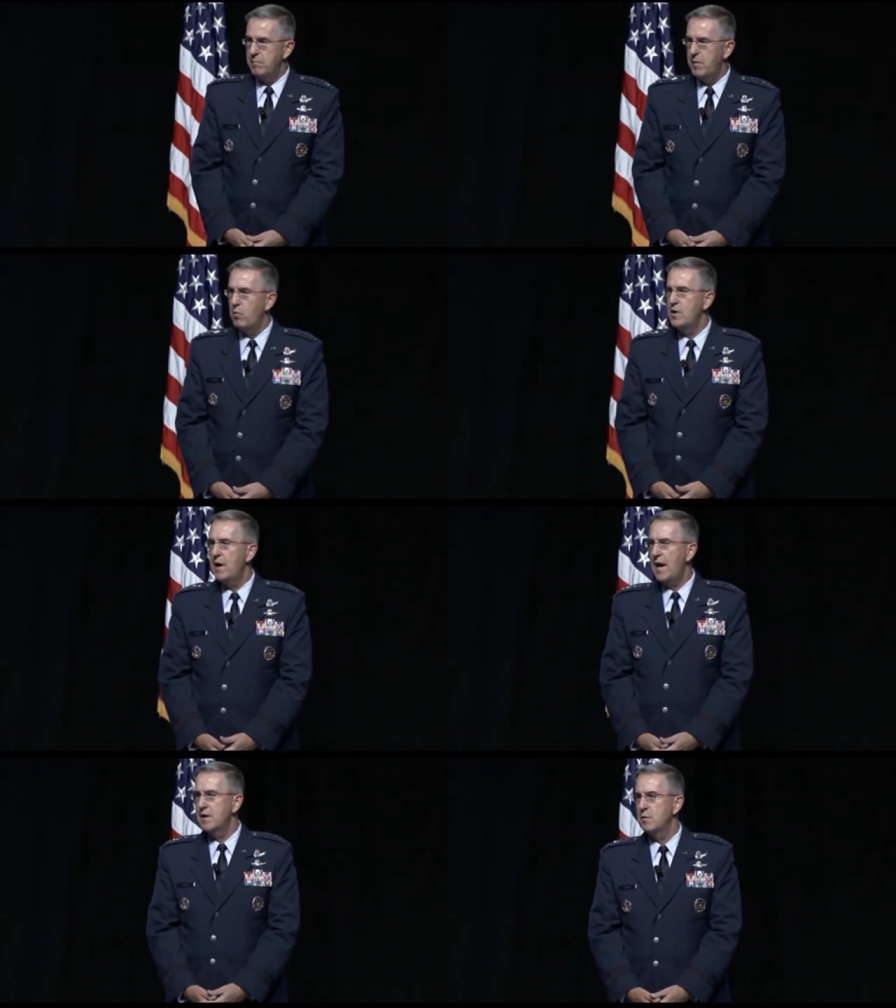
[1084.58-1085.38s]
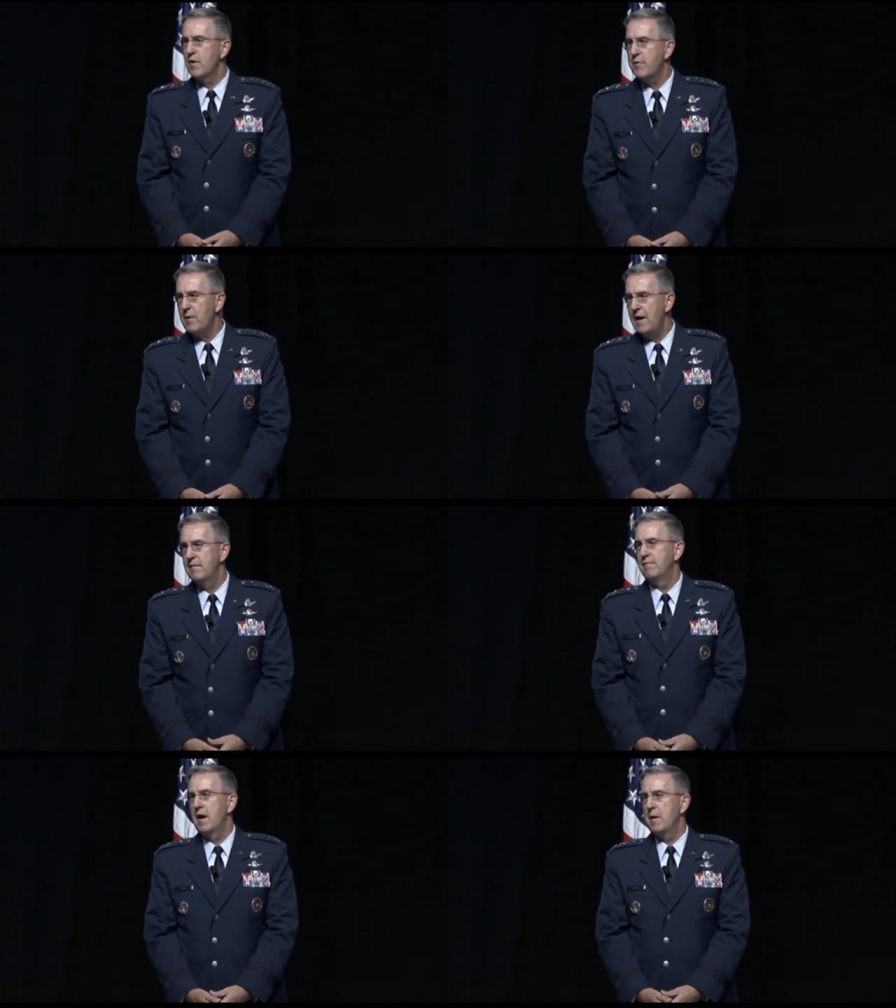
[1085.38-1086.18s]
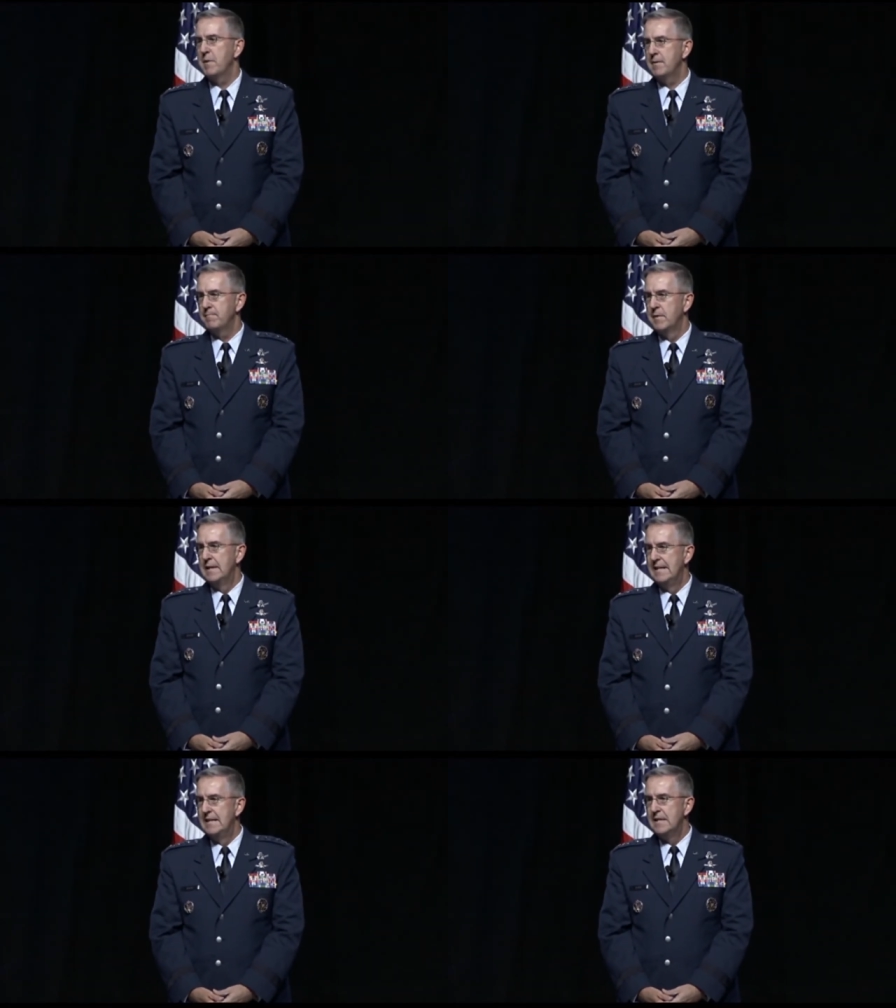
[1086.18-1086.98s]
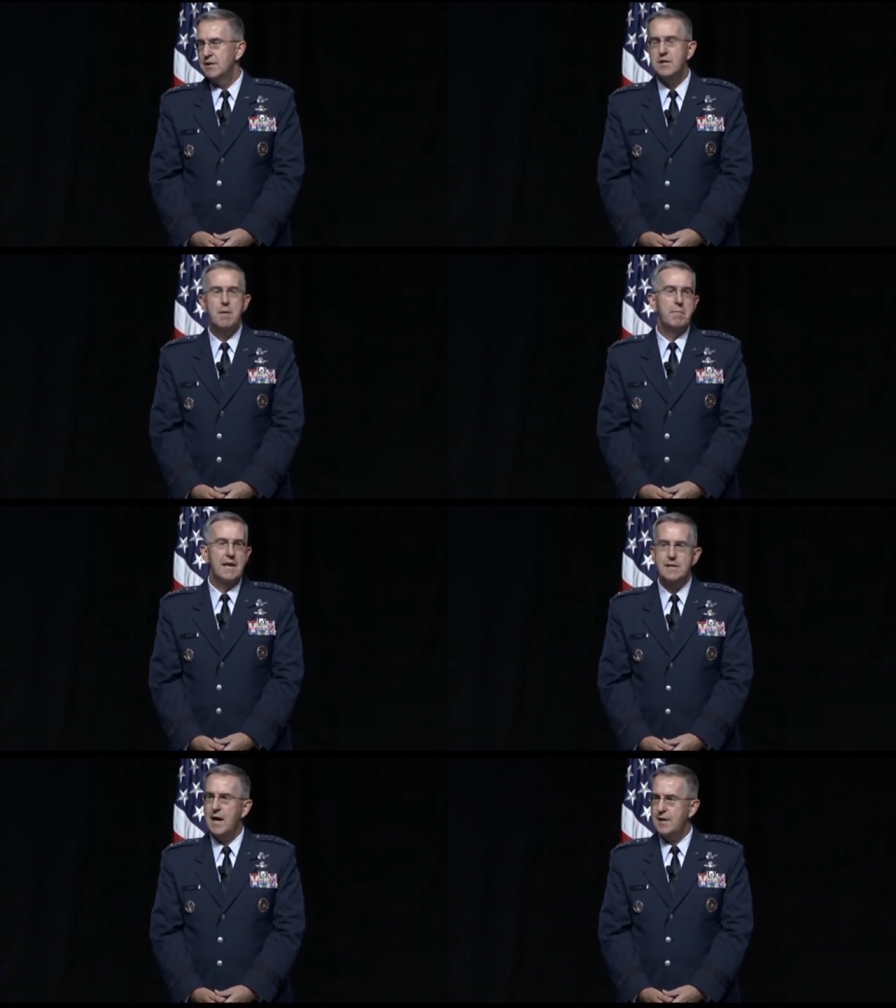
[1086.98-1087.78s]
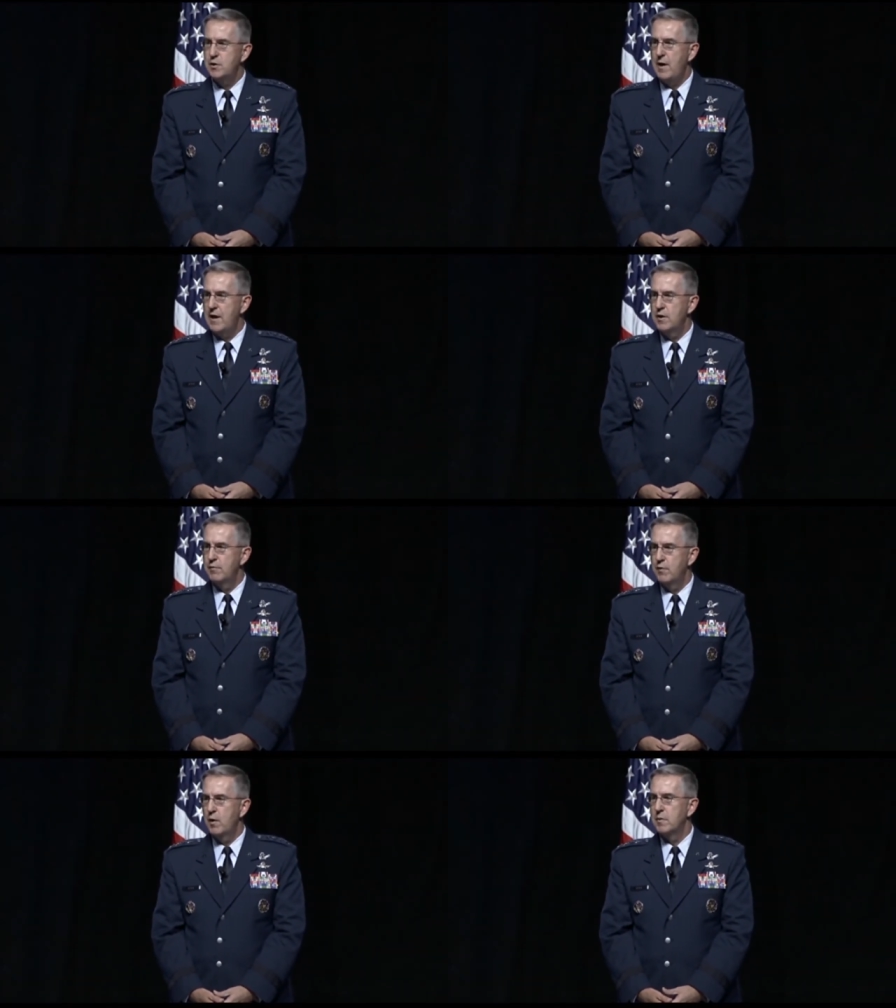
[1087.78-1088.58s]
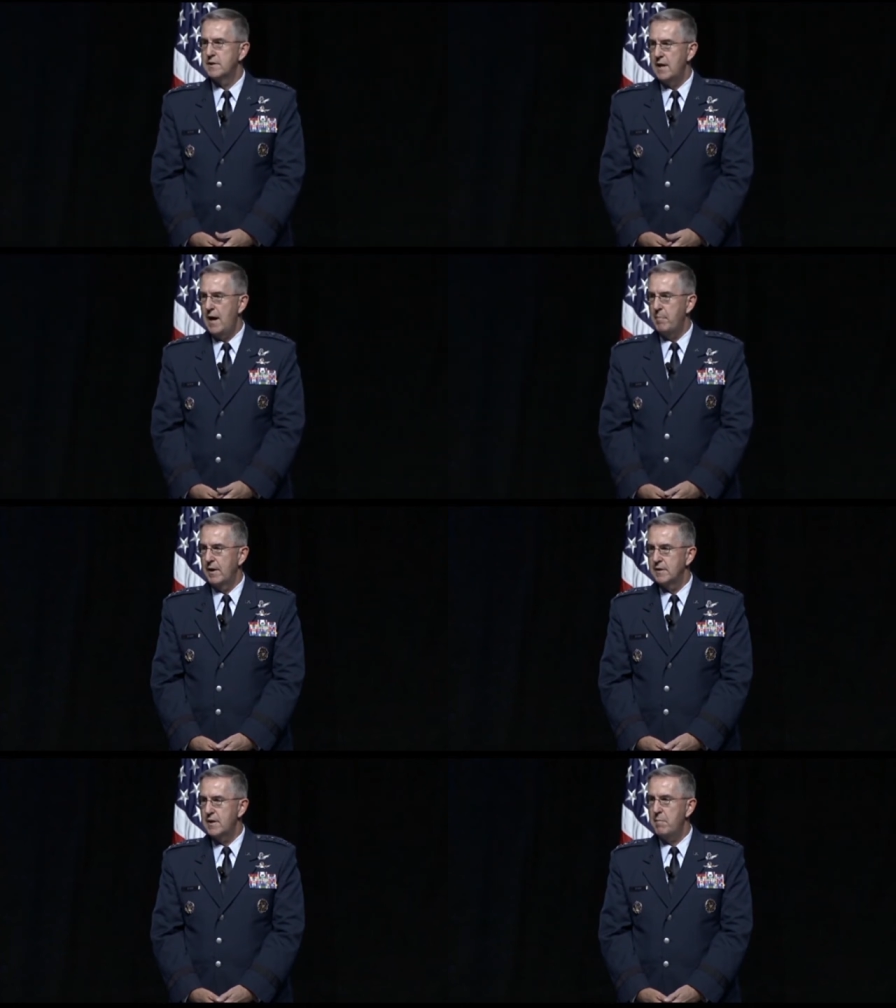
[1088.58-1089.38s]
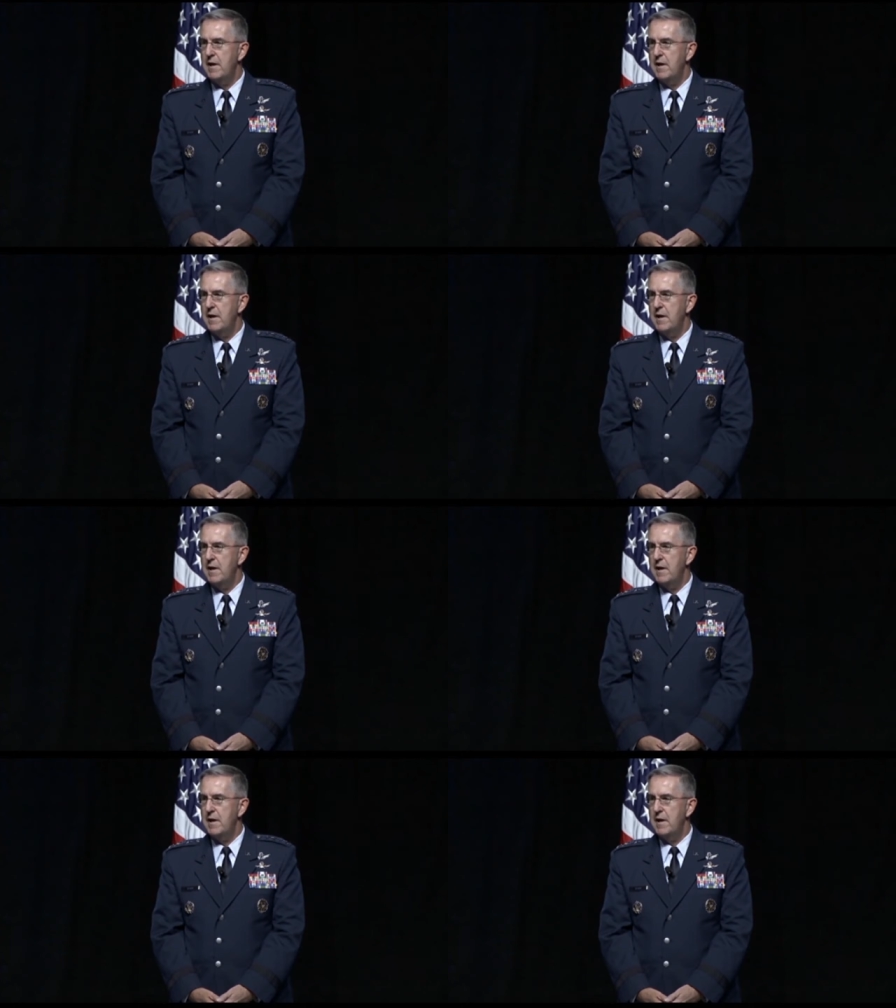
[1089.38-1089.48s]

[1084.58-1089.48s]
You never had, but when you got into a threat environment, Somebody taught you how to do frequency hopping.